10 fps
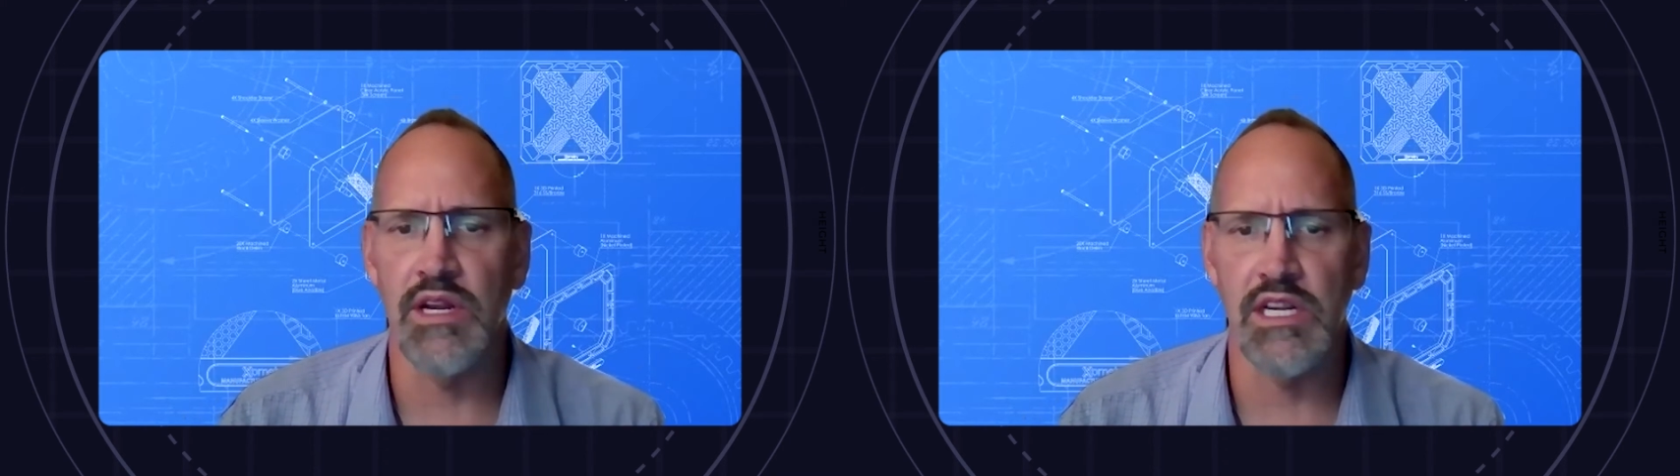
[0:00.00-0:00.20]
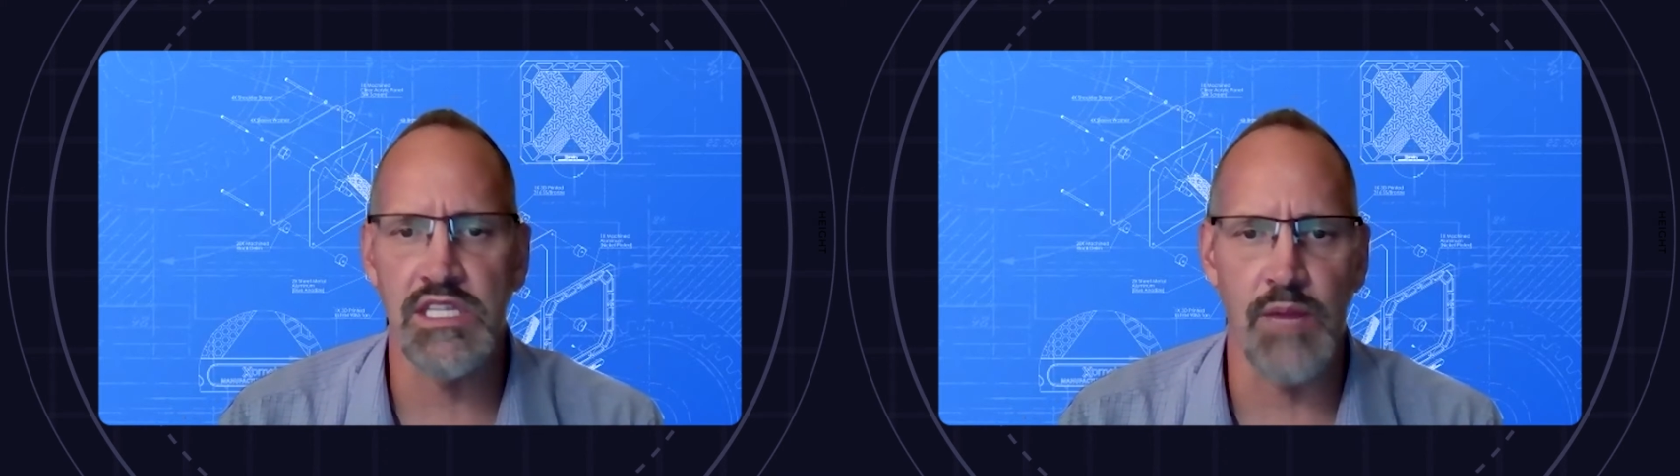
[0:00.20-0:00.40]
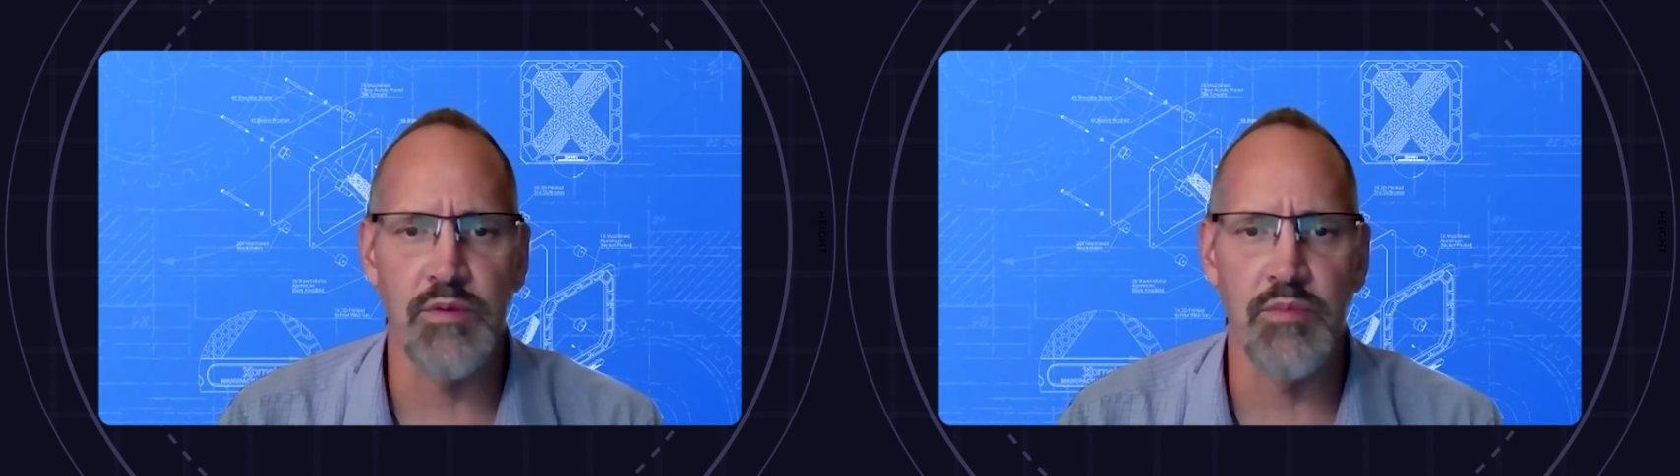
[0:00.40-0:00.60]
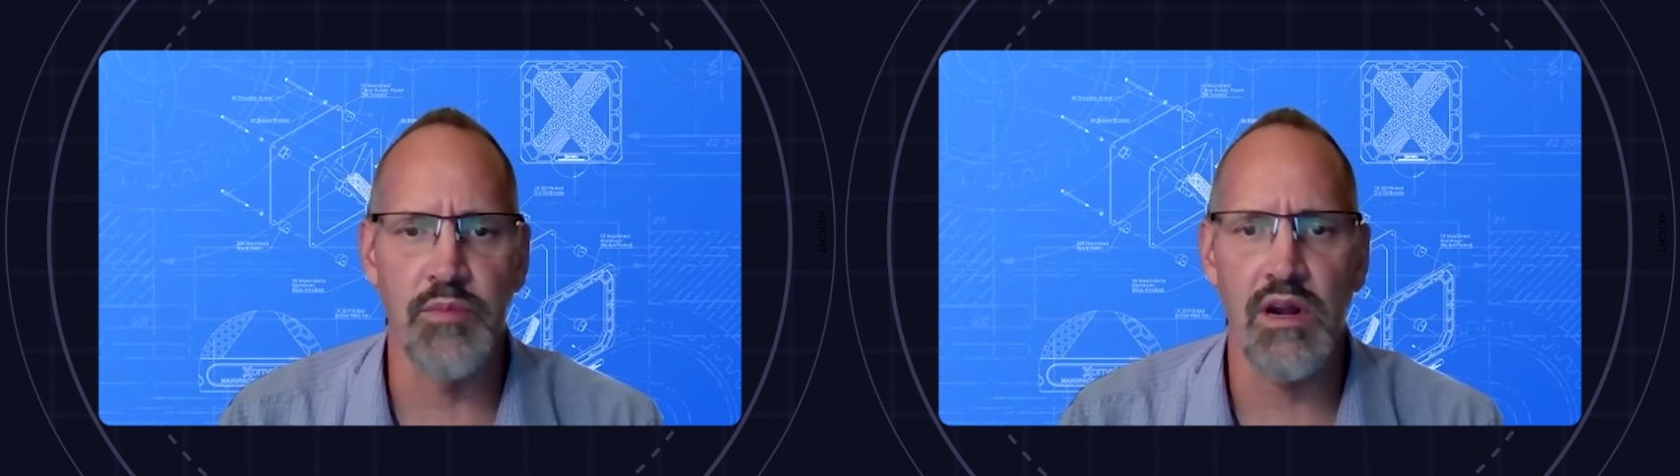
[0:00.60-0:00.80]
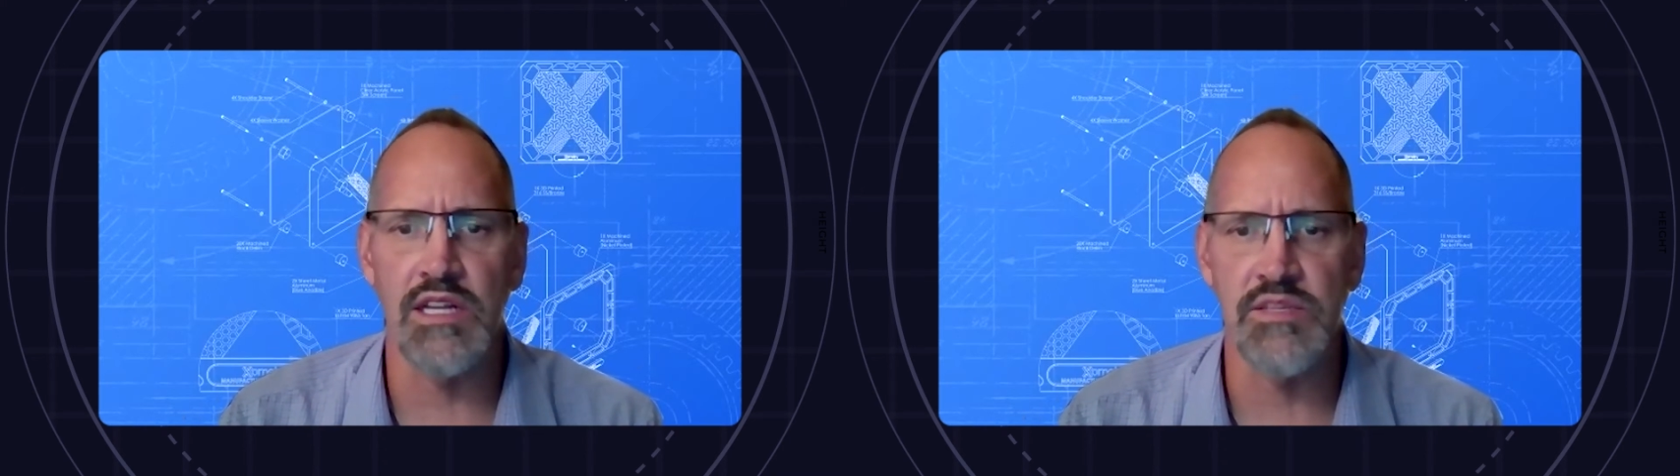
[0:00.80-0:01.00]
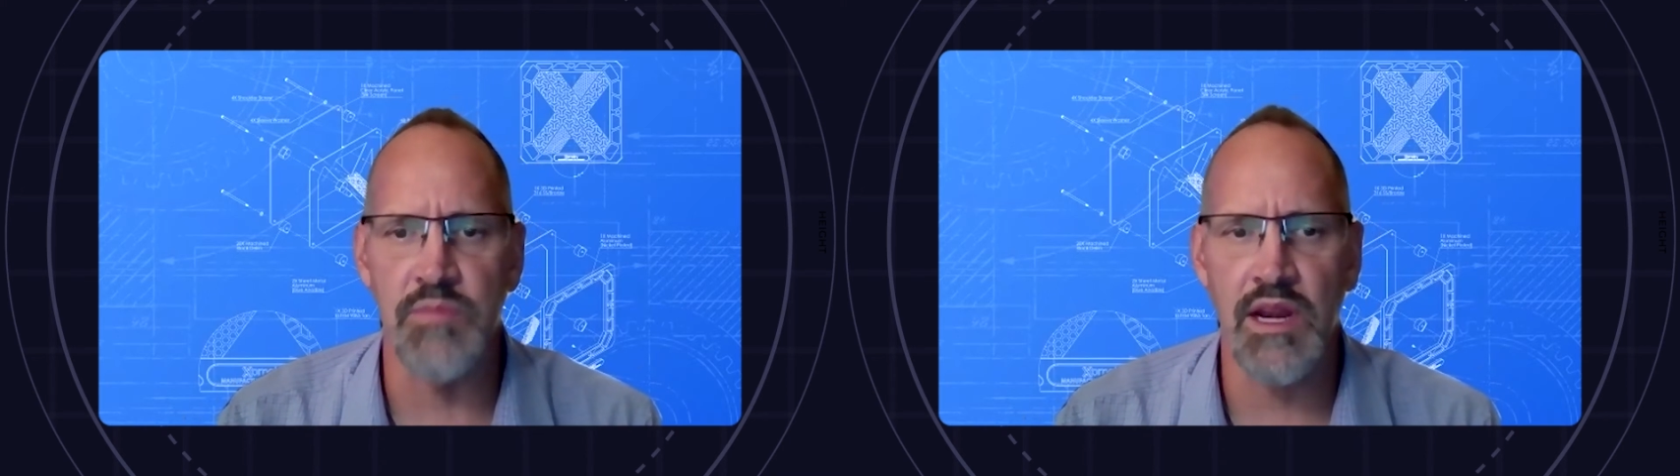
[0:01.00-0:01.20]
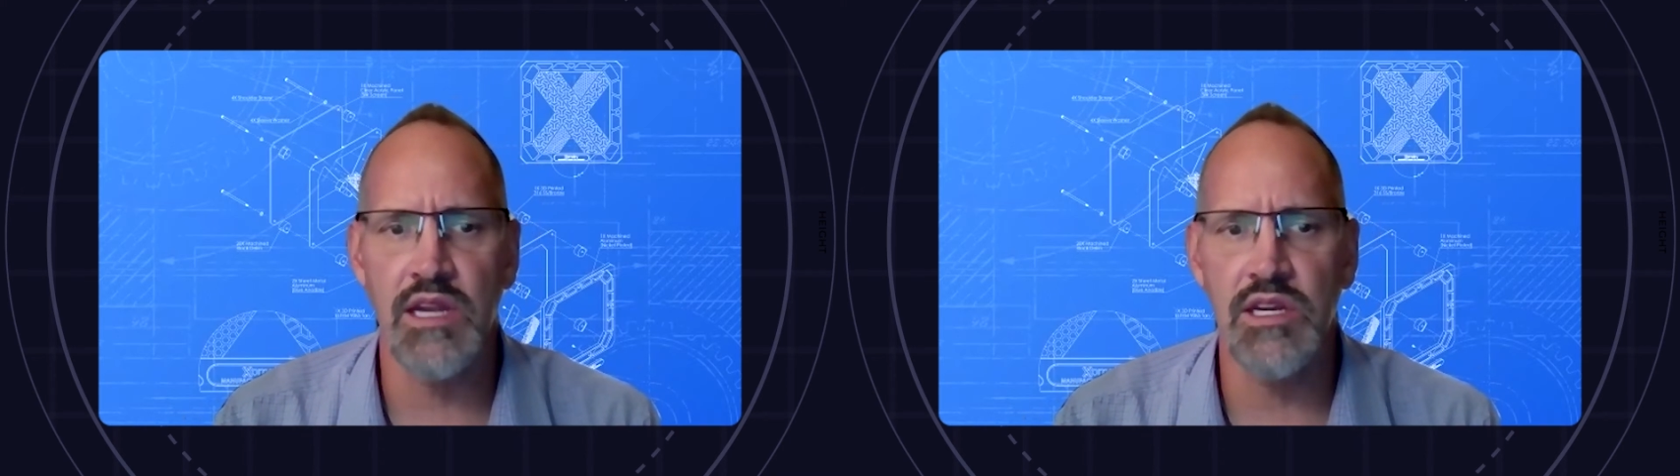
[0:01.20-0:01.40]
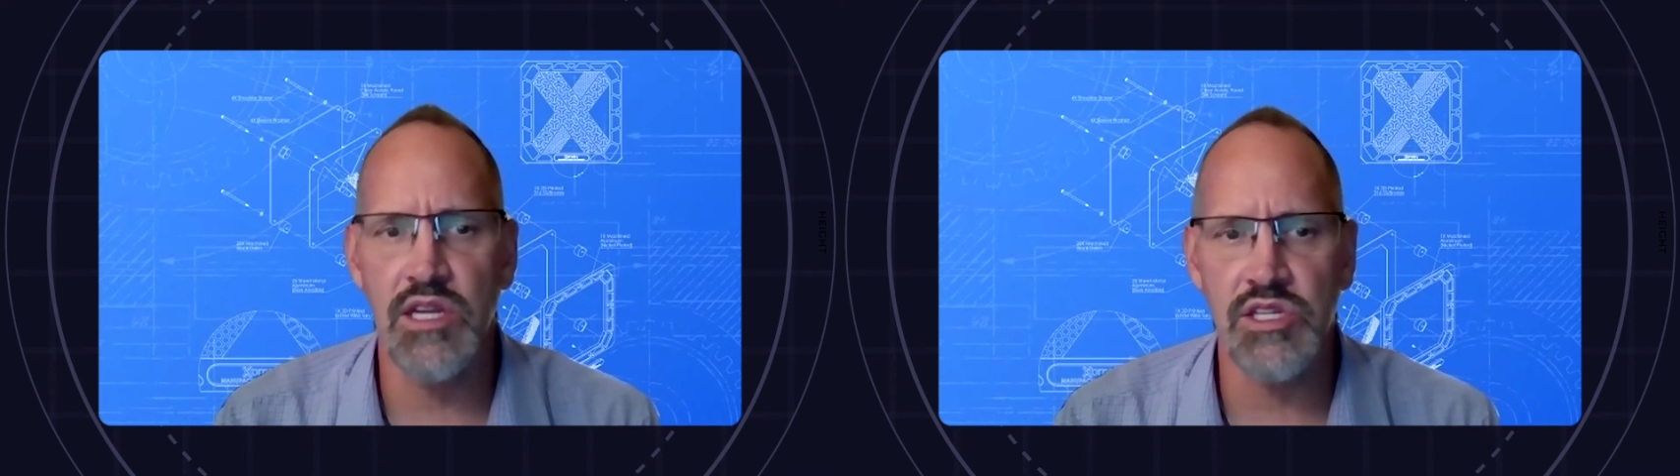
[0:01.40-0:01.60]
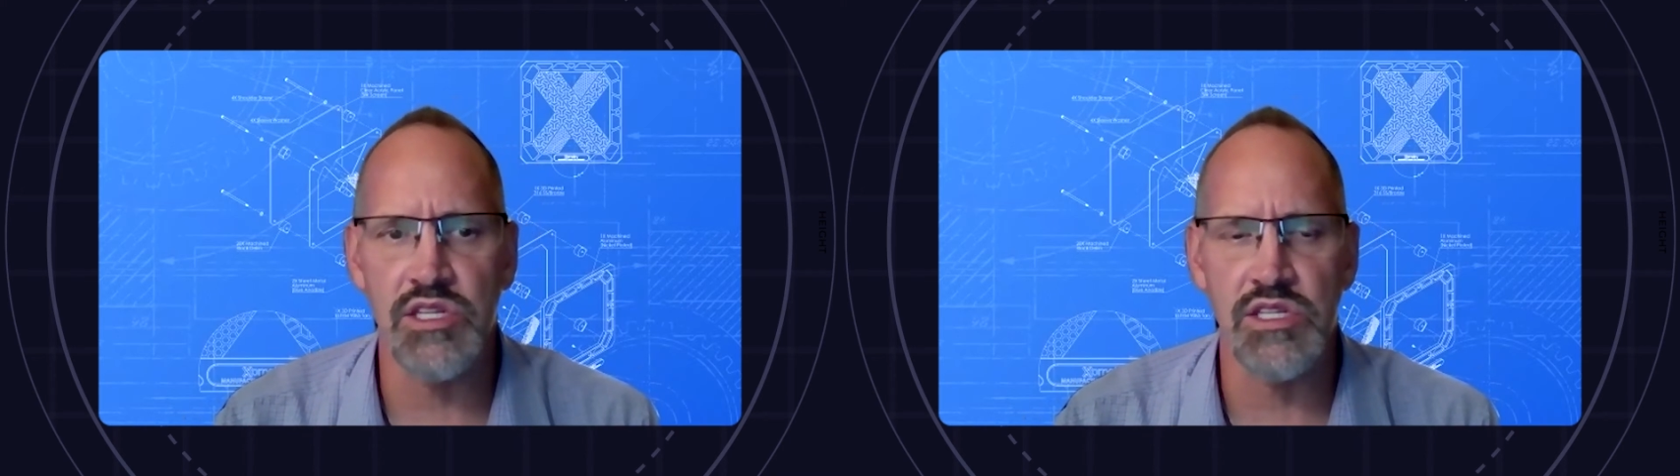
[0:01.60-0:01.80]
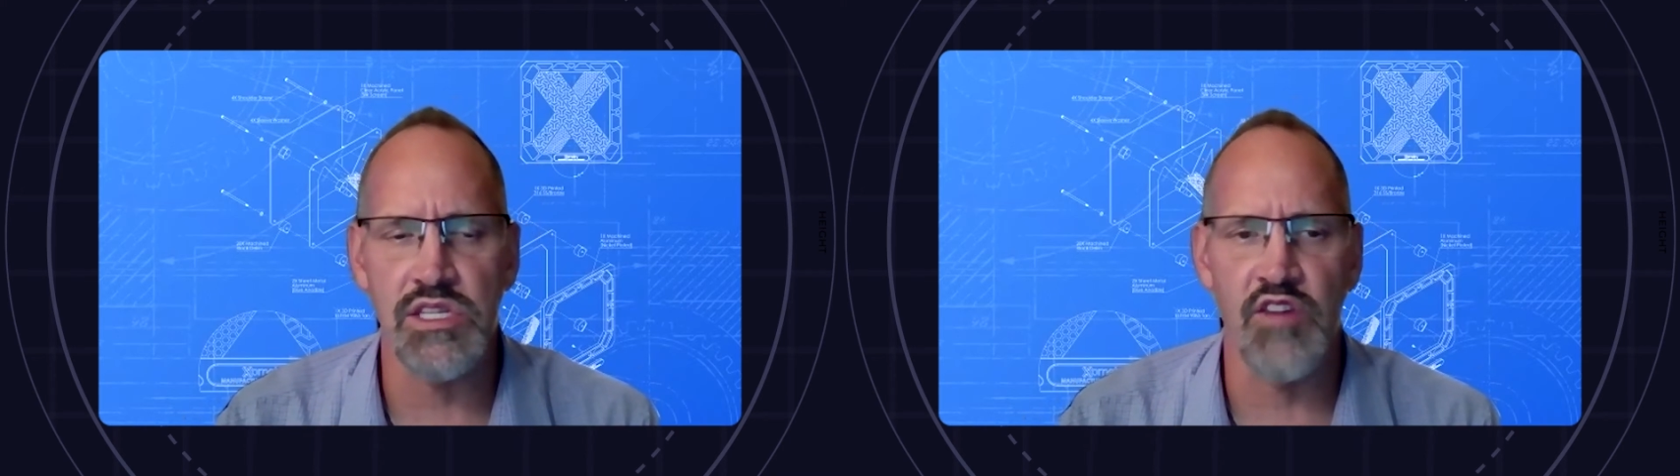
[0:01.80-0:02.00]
and acceptable cosmetic conditions